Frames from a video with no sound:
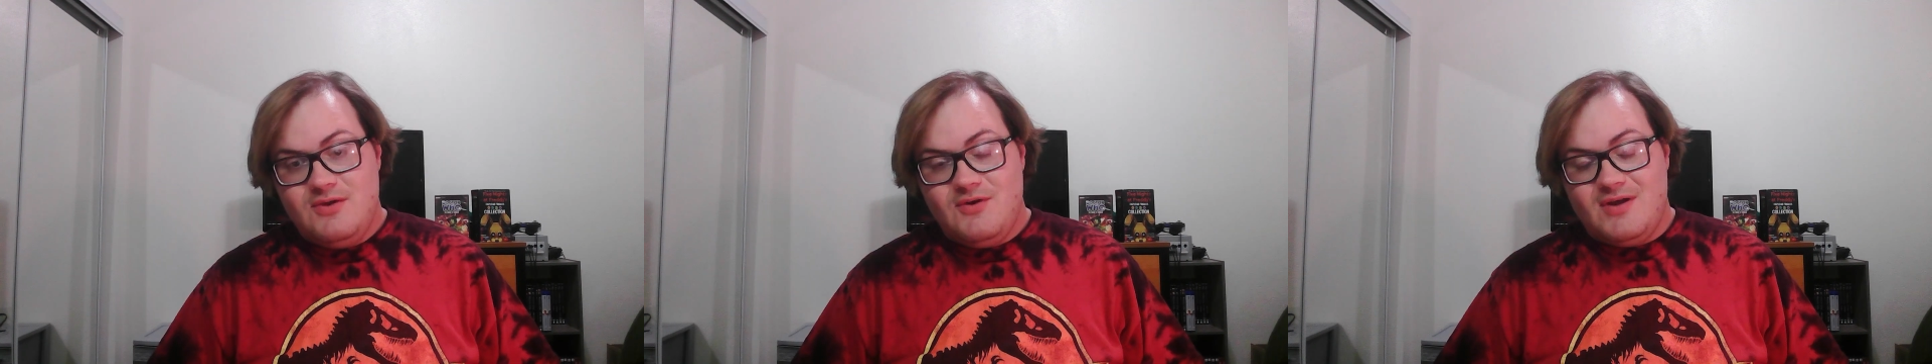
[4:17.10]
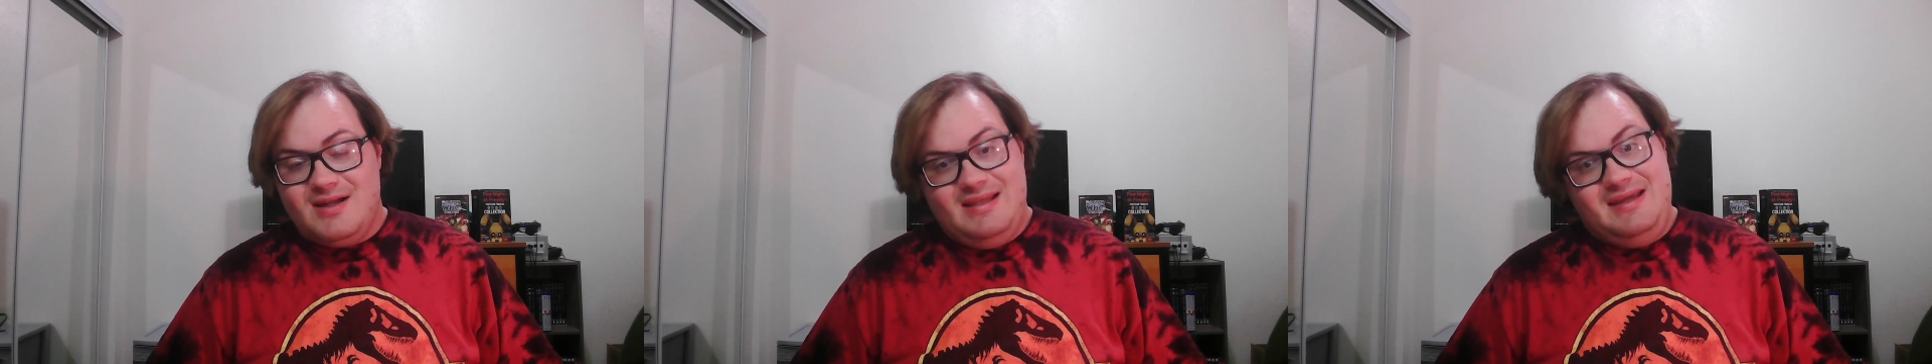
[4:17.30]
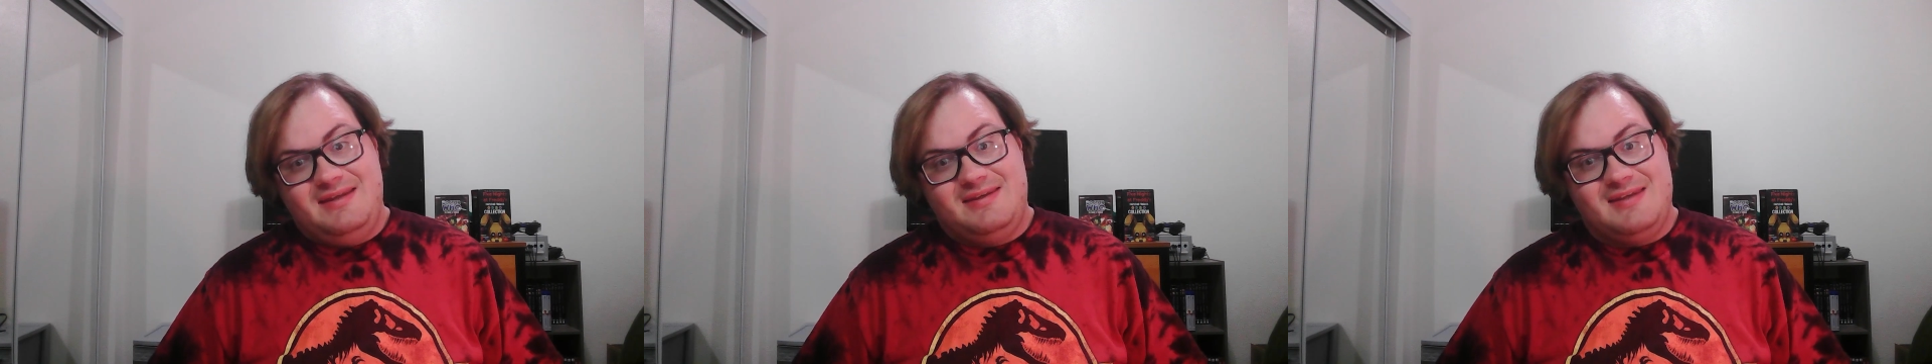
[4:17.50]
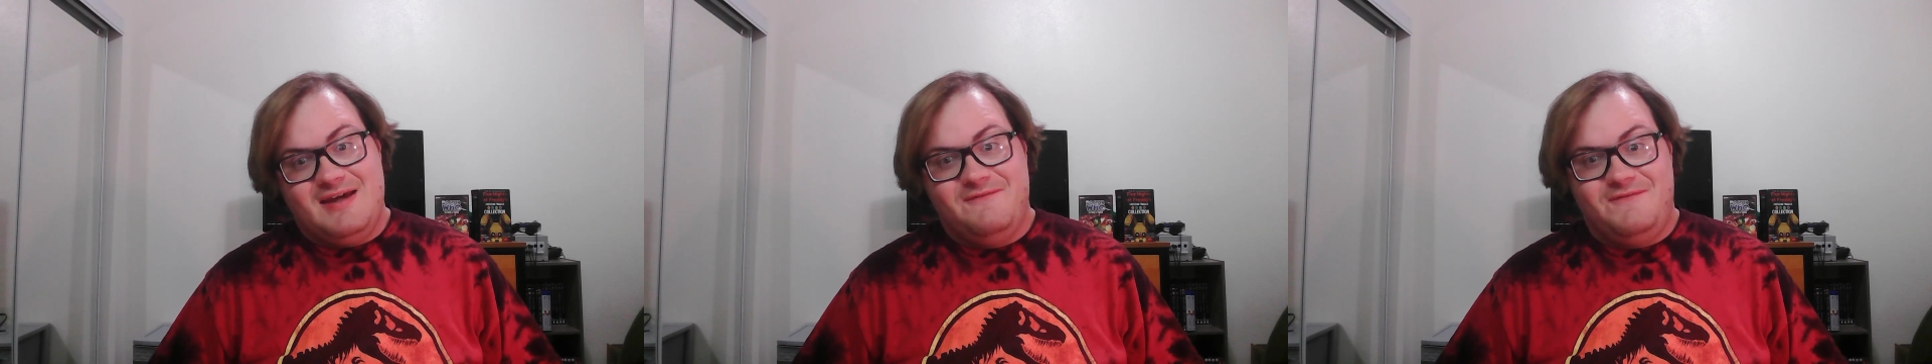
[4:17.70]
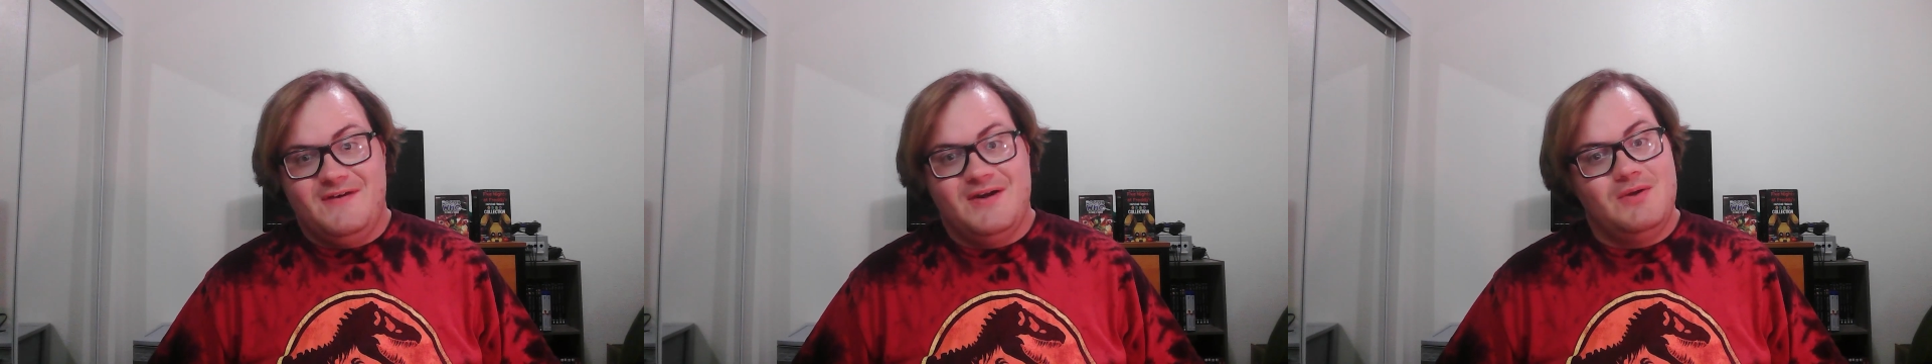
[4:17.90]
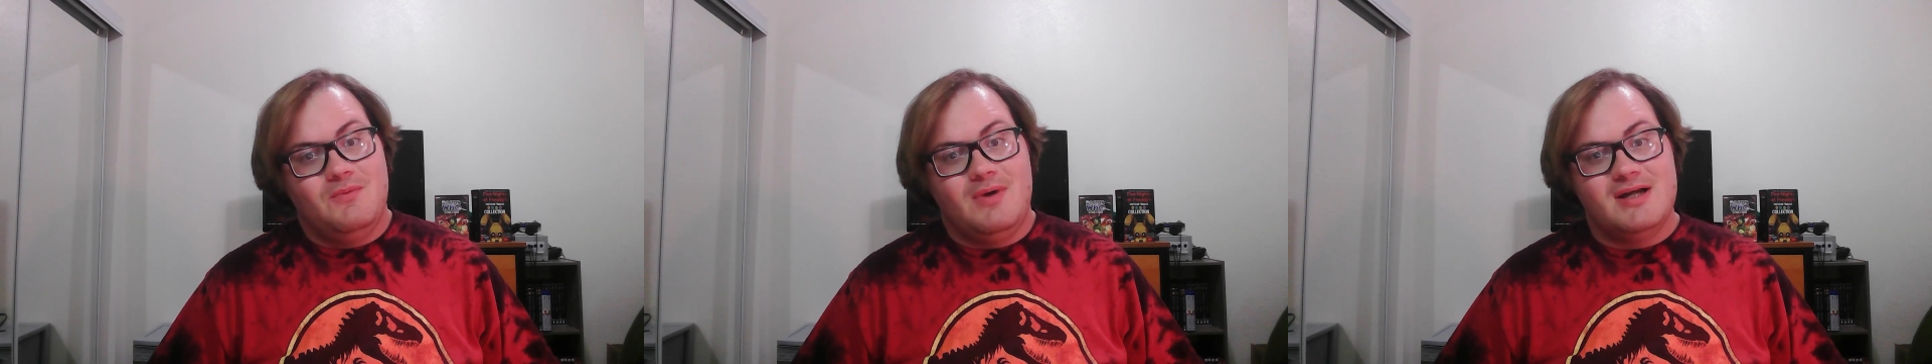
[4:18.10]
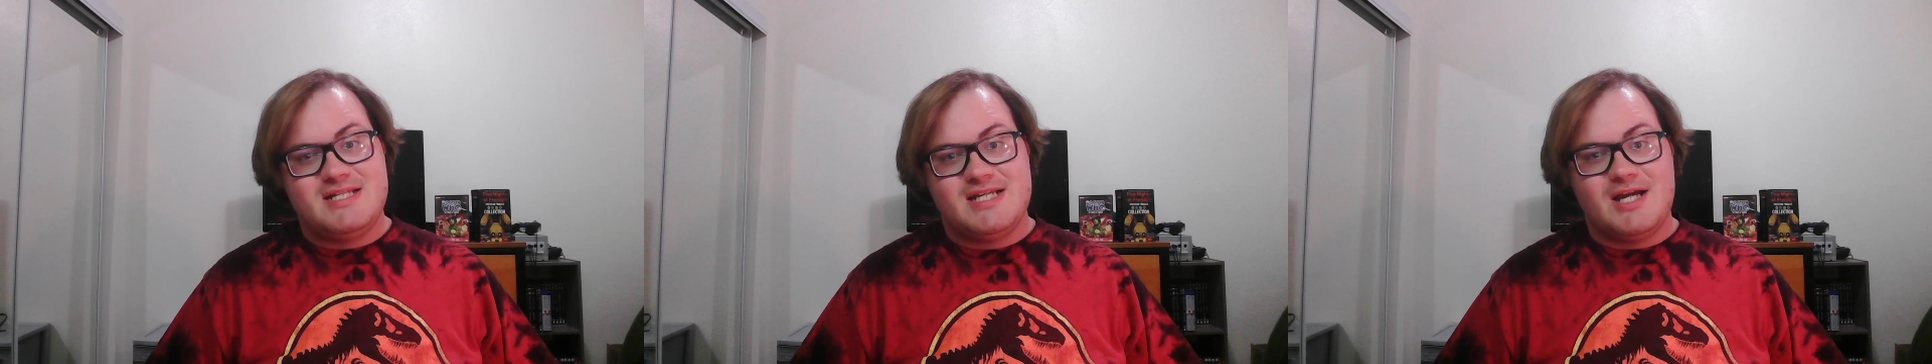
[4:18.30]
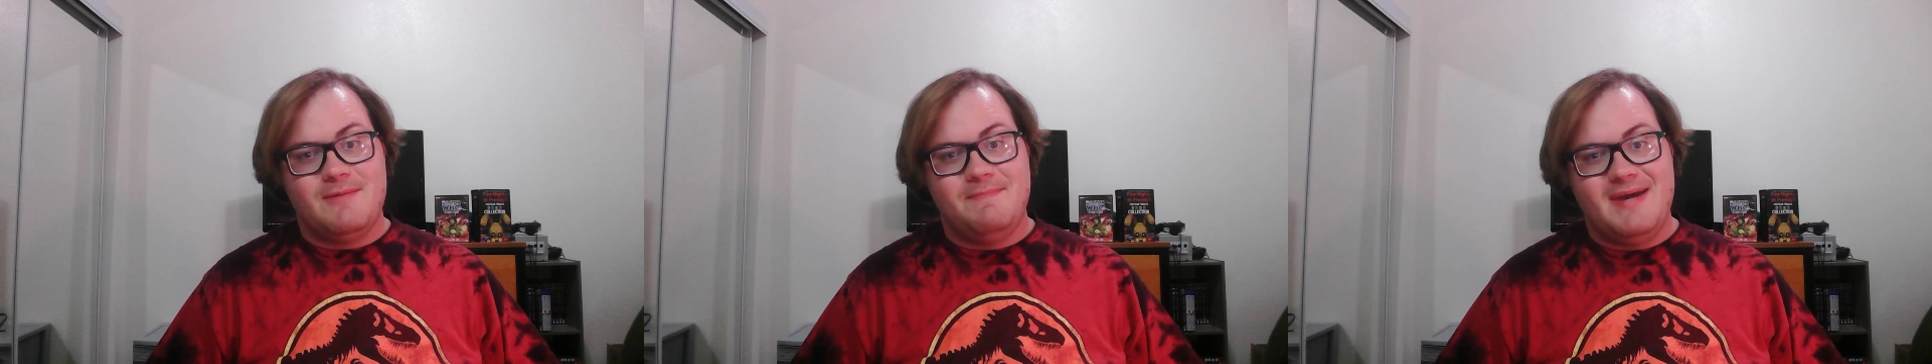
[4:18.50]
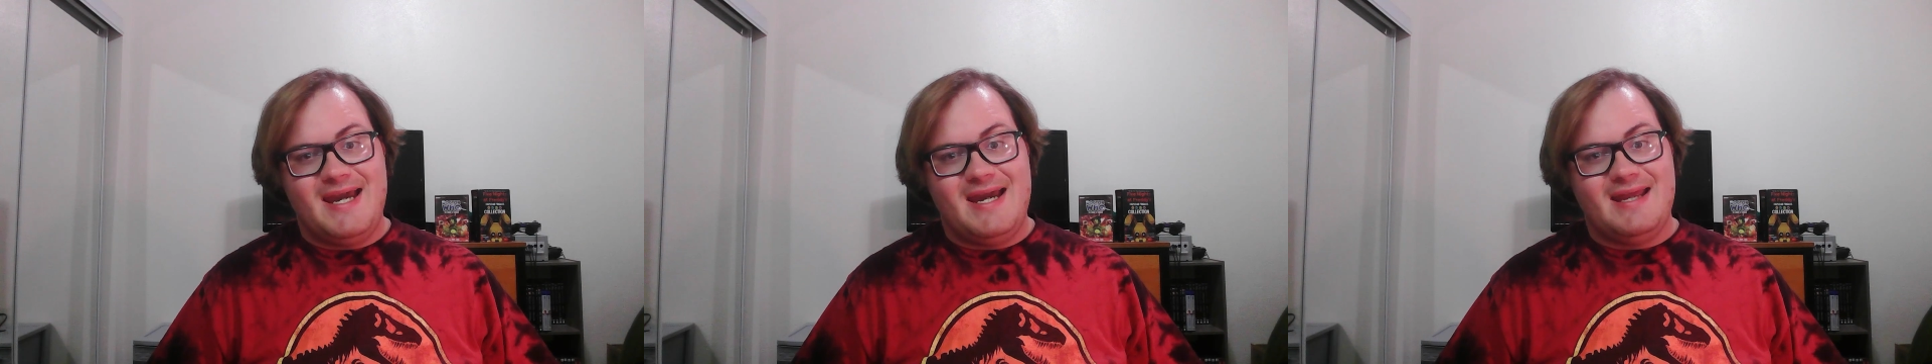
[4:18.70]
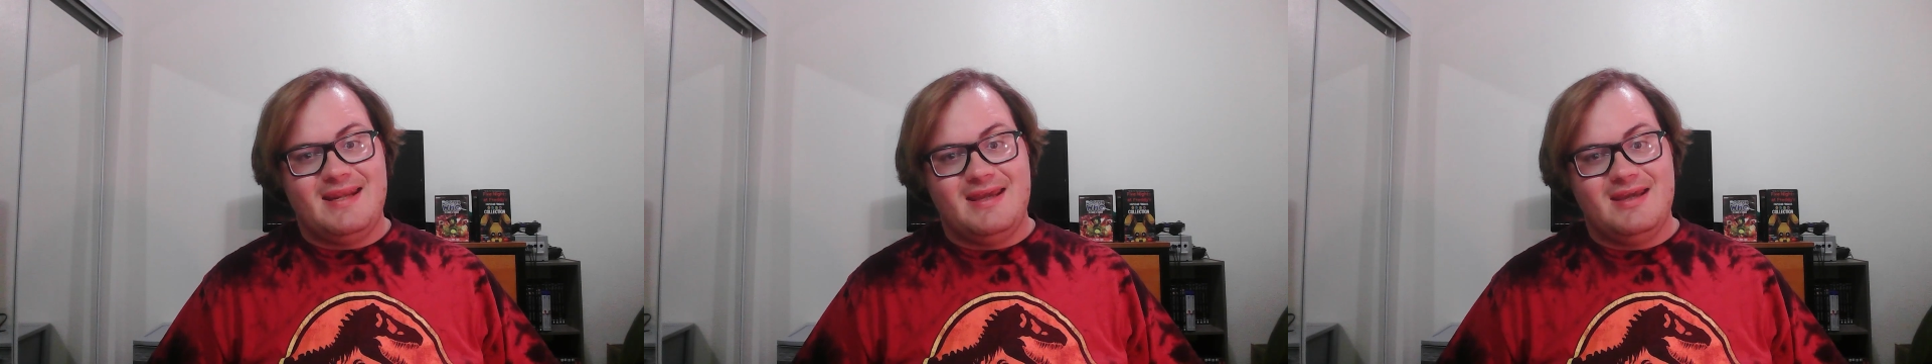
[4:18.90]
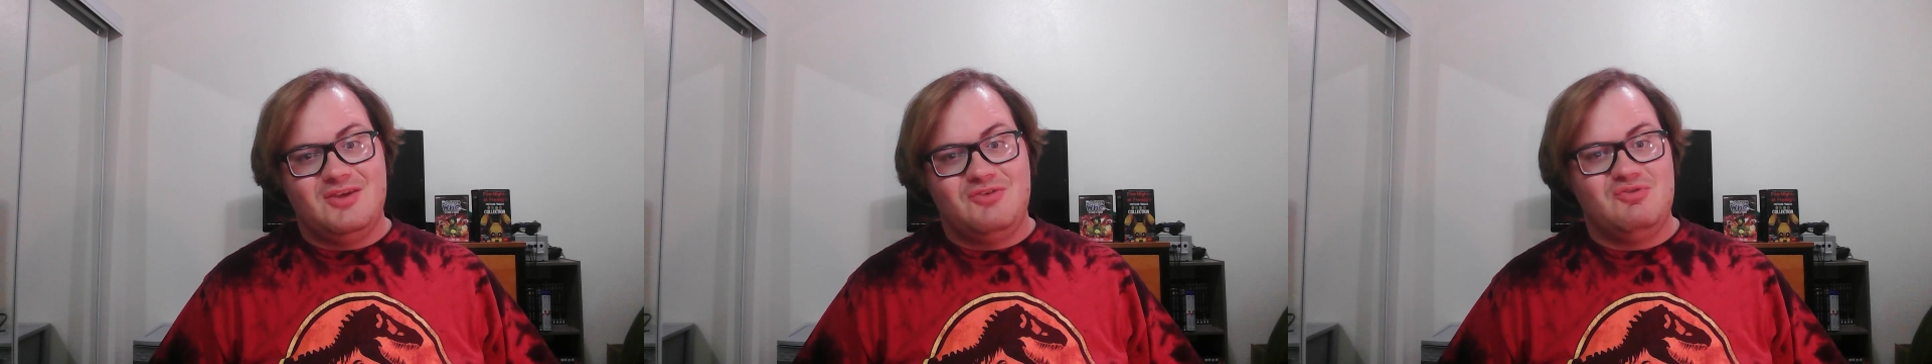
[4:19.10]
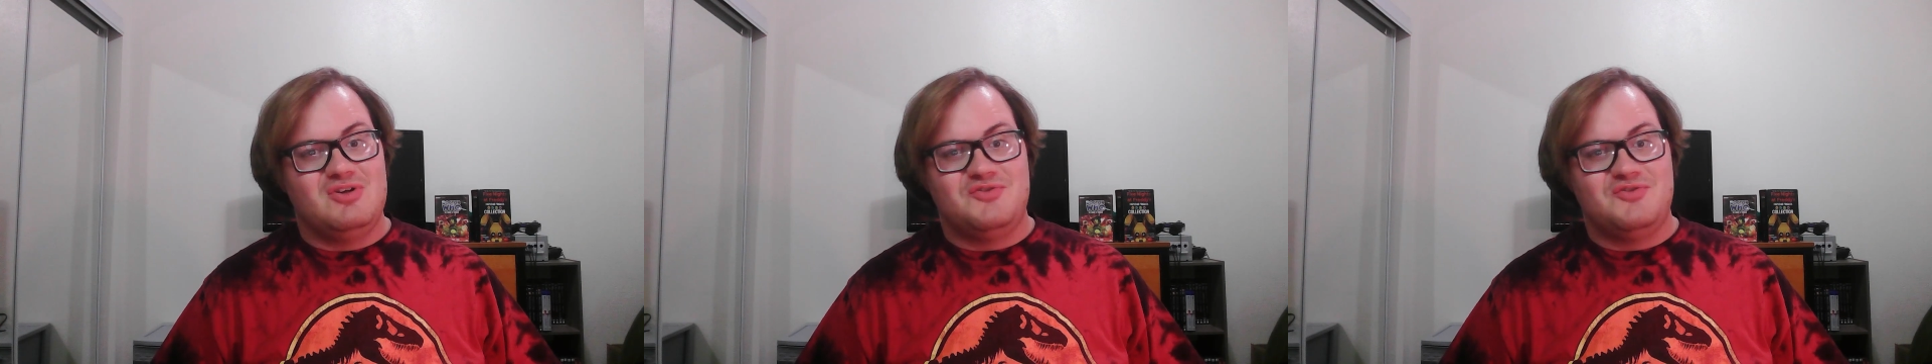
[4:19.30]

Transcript: can at least have fun watching how bad it is,